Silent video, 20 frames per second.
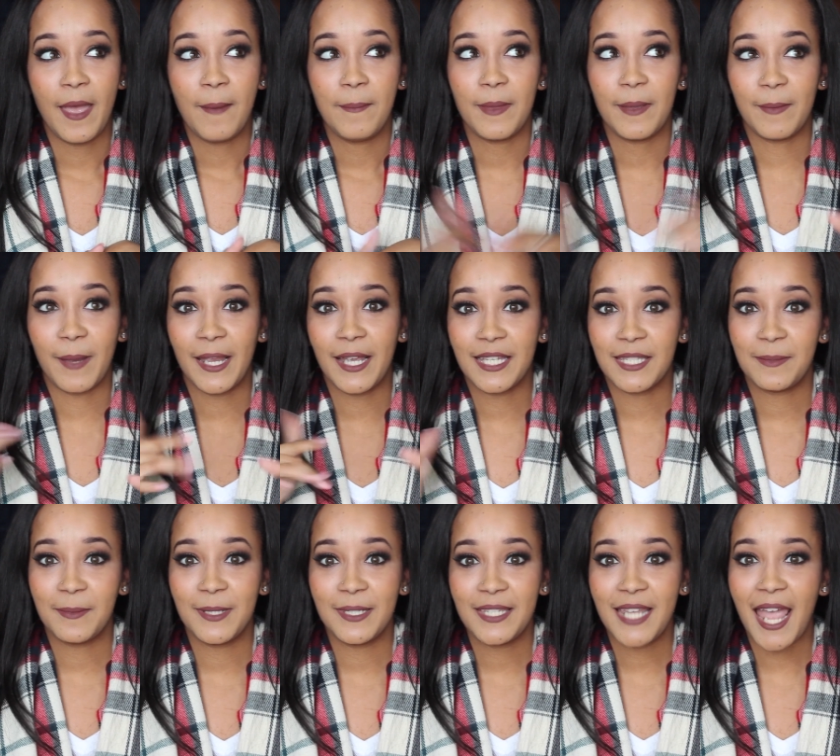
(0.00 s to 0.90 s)
meet my
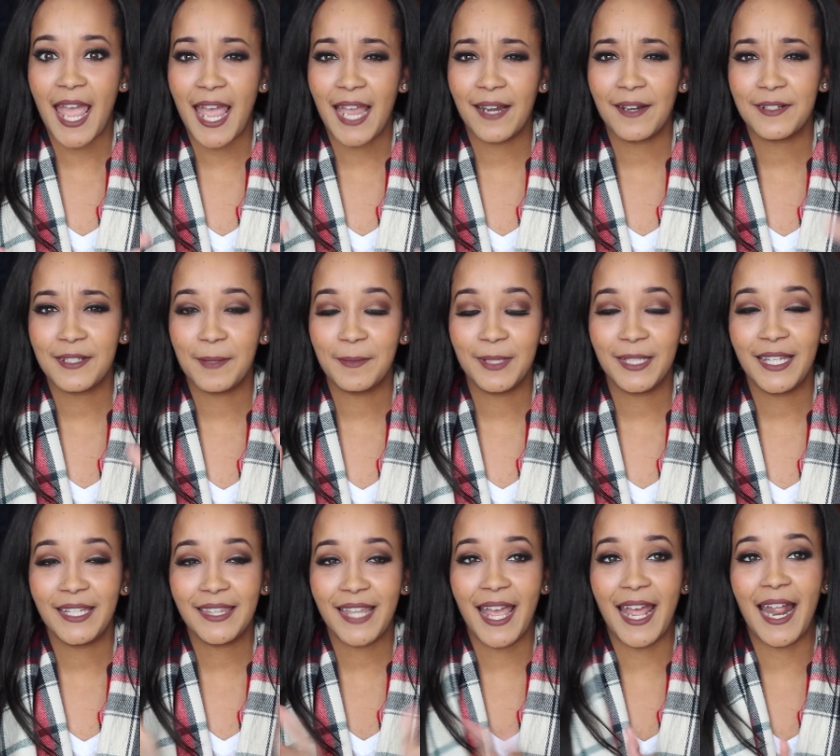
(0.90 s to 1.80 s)
husband tag or something
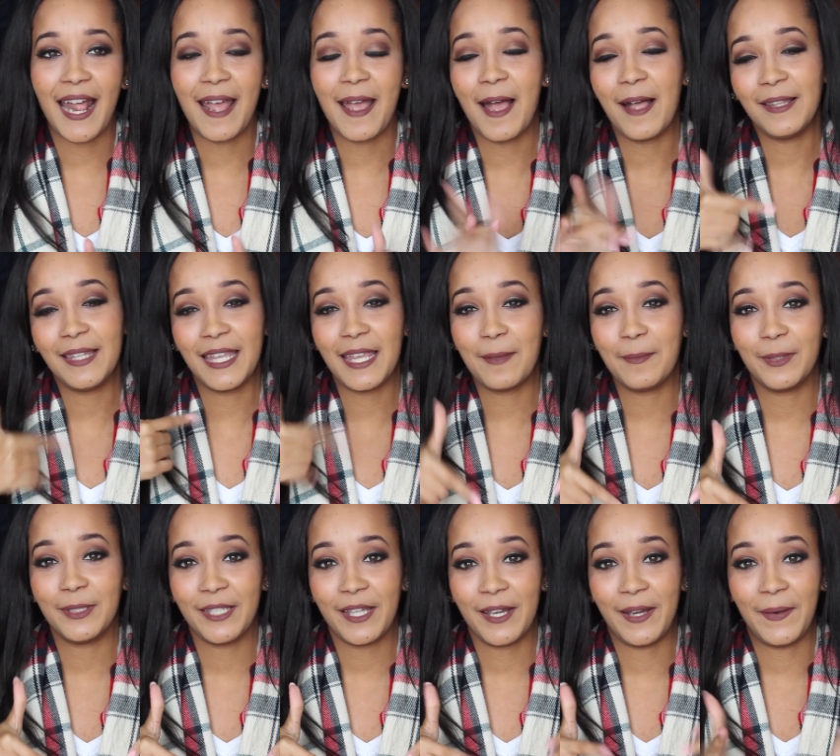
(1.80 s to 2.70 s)
like that. I'll link it
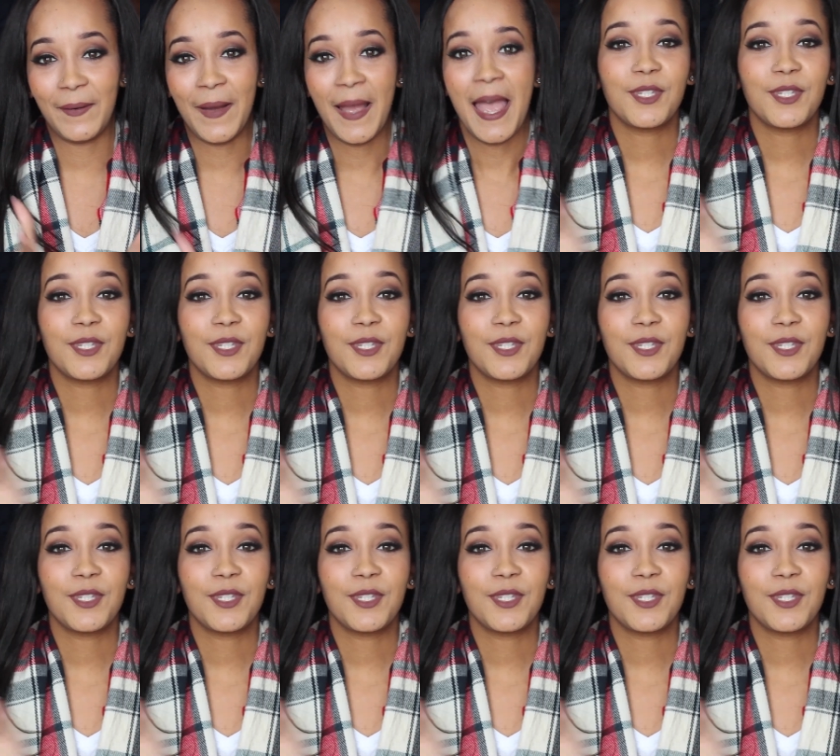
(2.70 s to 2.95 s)
below.